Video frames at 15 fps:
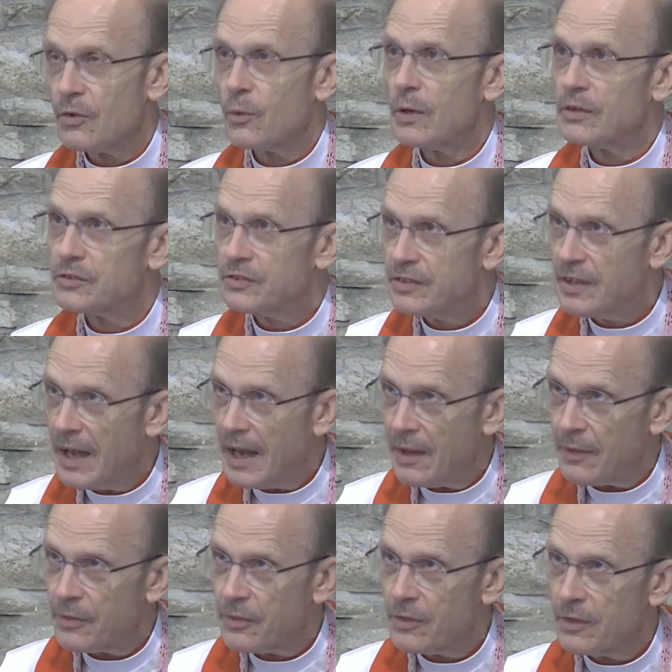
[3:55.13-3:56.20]
through his
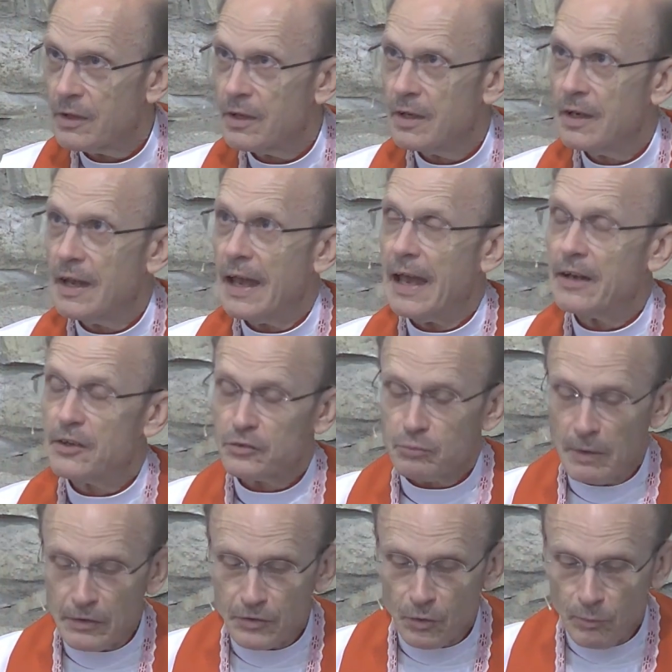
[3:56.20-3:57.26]
death, and his
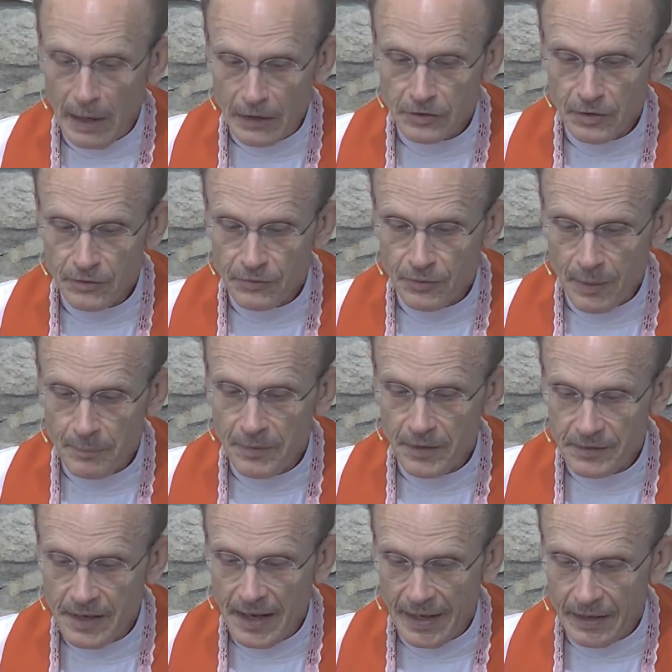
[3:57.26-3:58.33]
resurrection from the
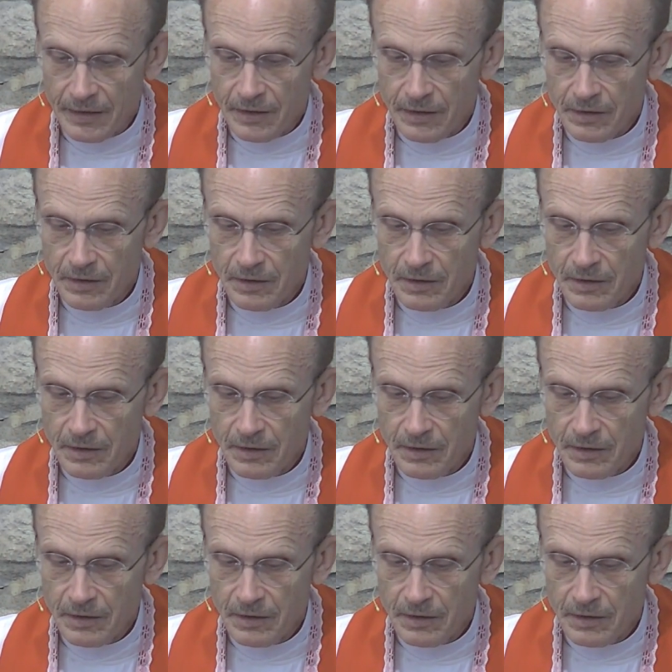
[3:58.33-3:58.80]
dead.